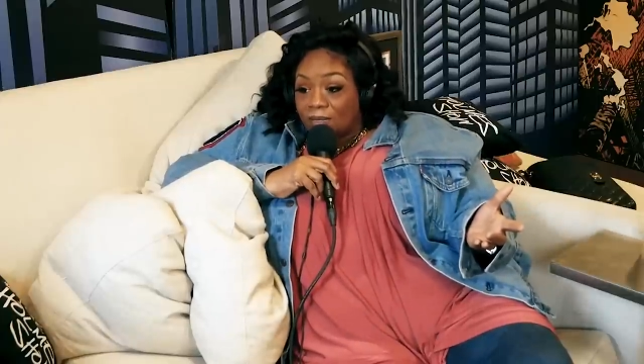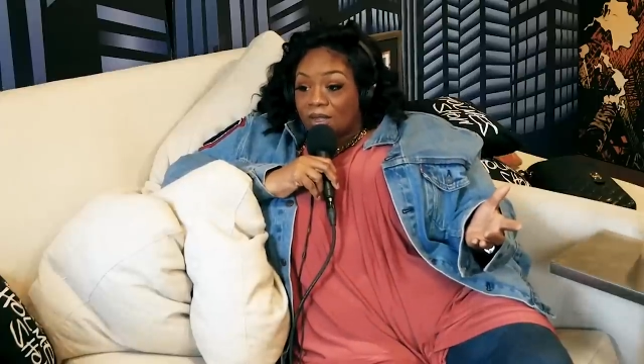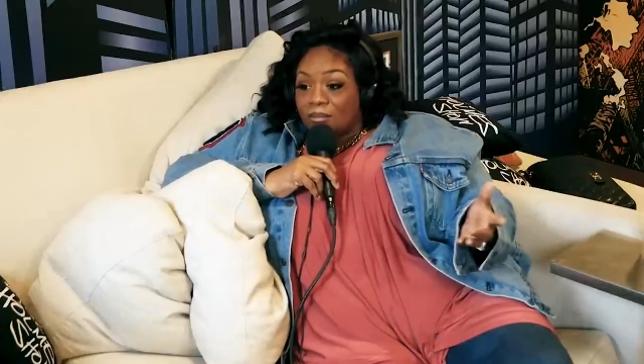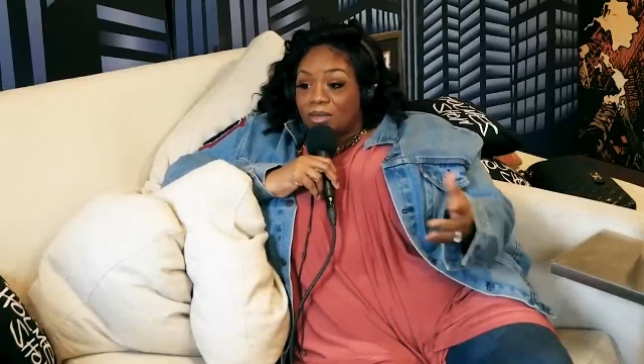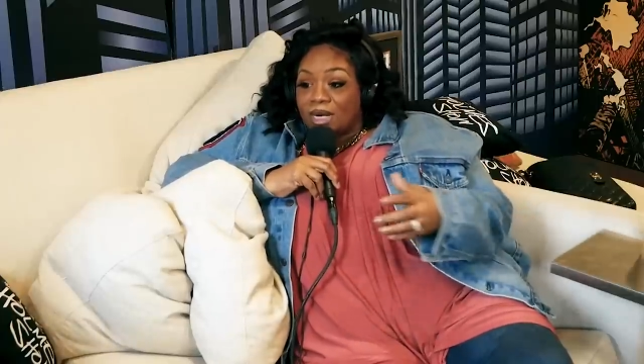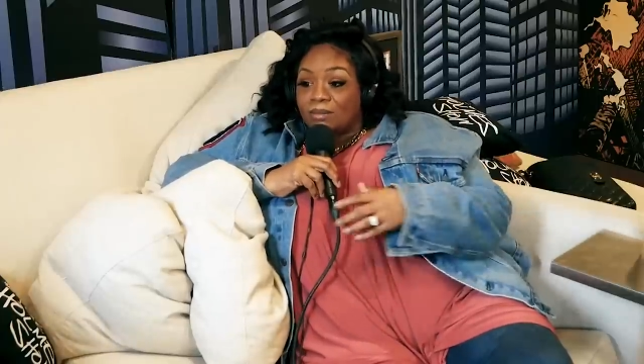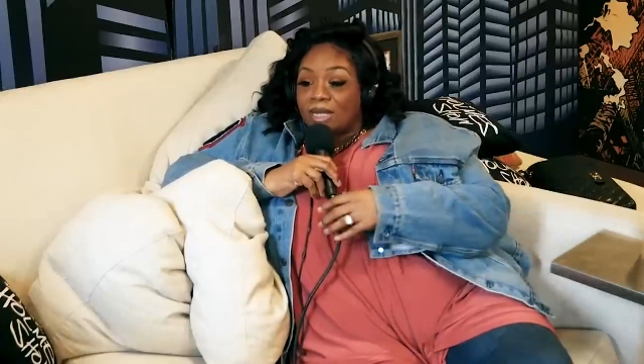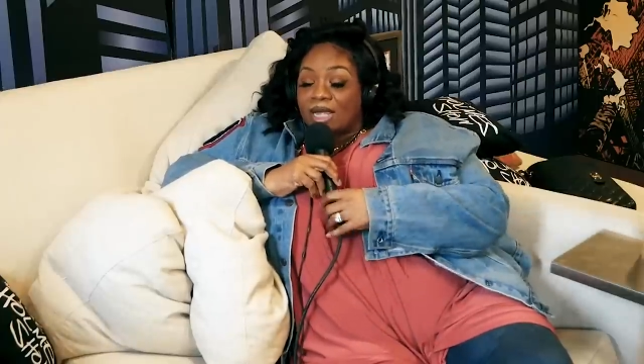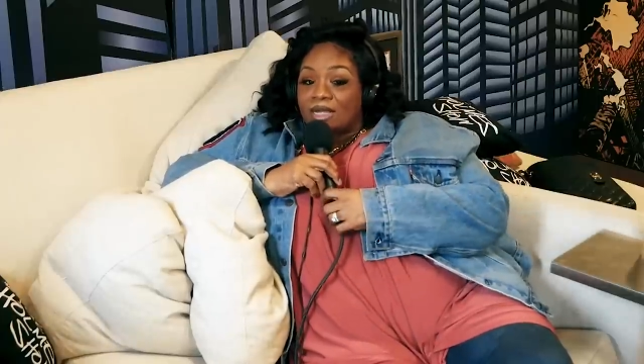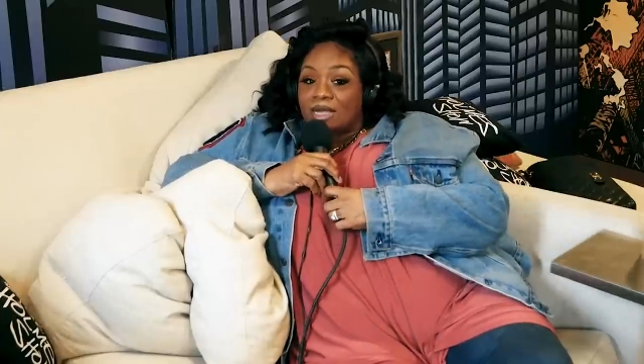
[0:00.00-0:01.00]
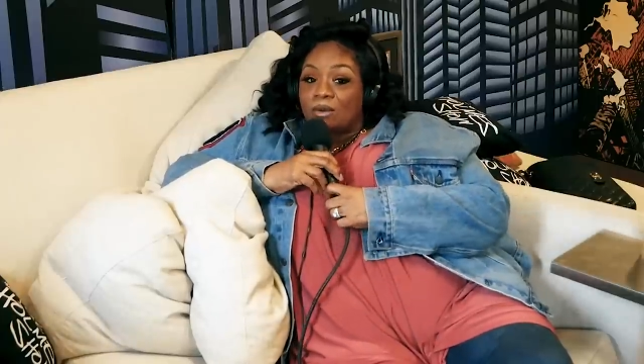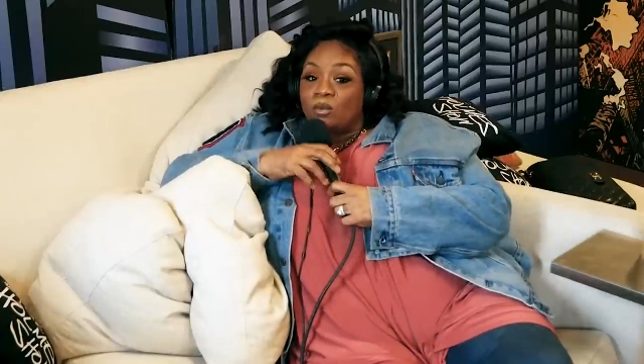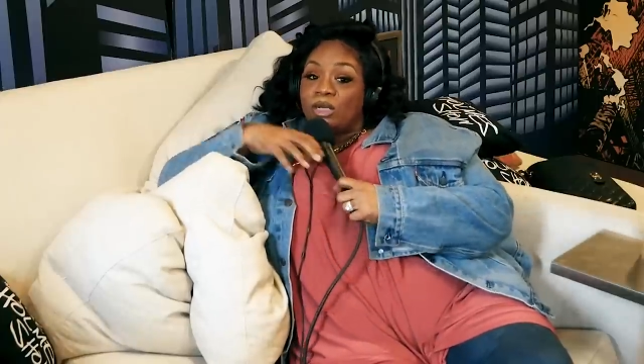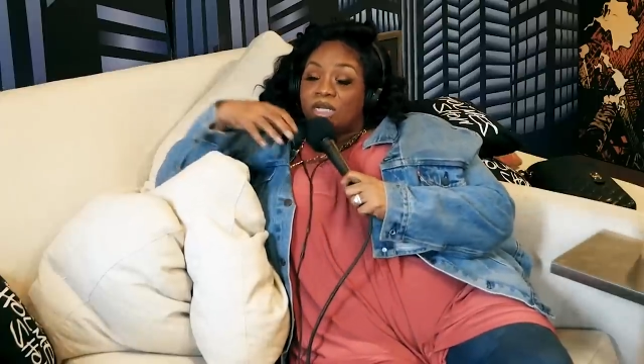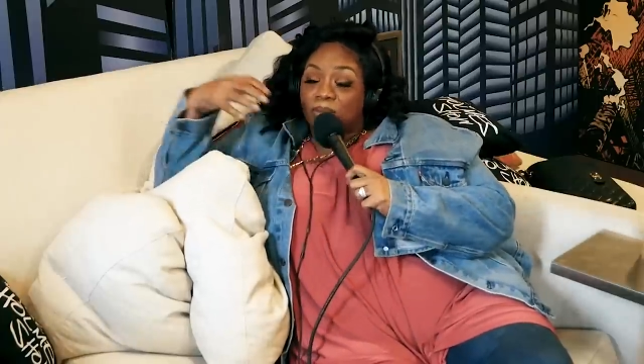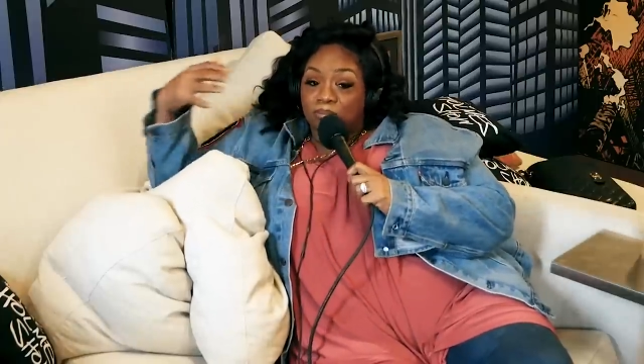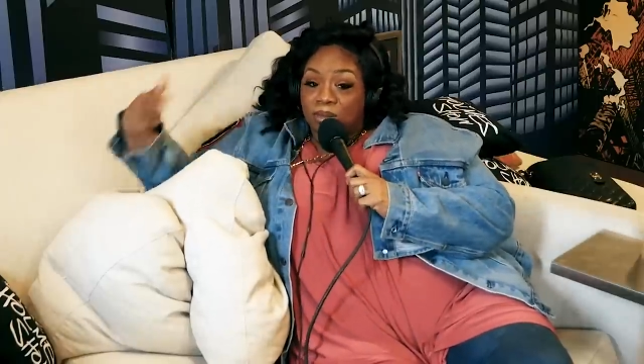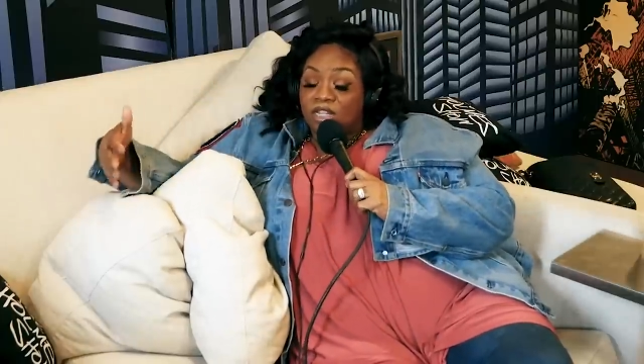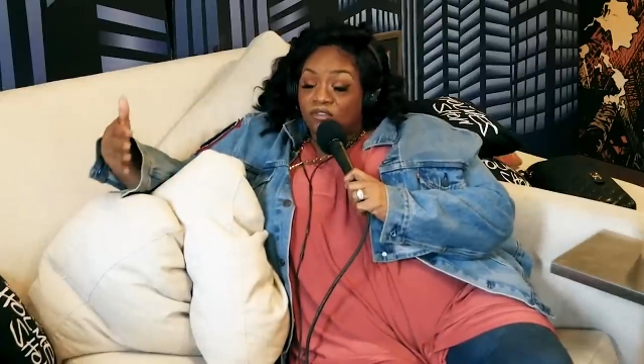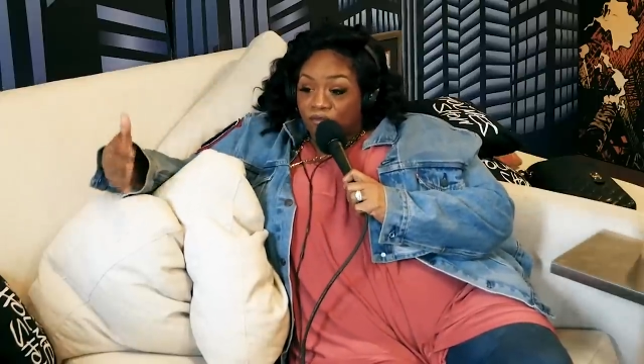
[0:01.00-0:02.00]
Mm. But I'm like, we can
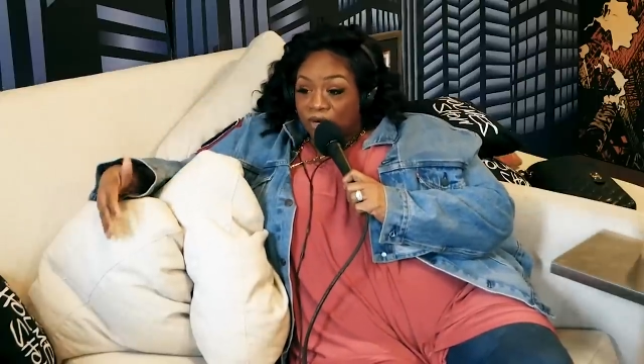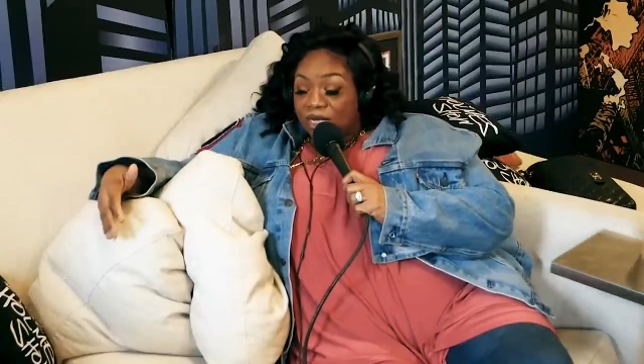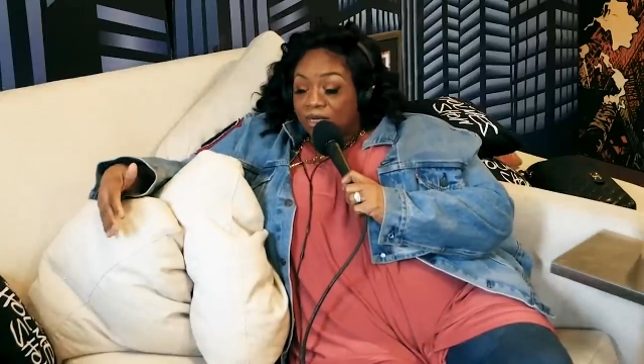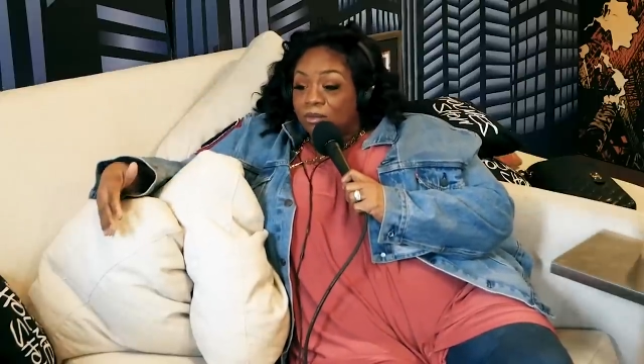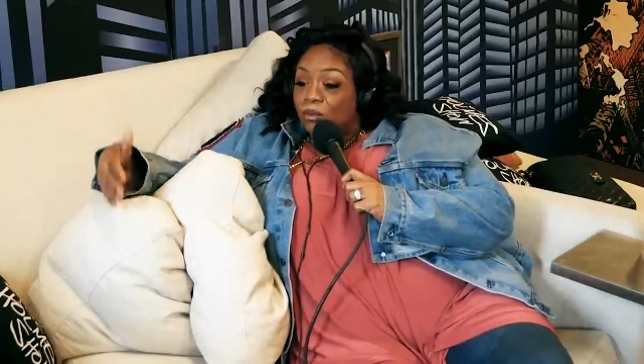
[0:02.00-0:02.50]
be funny,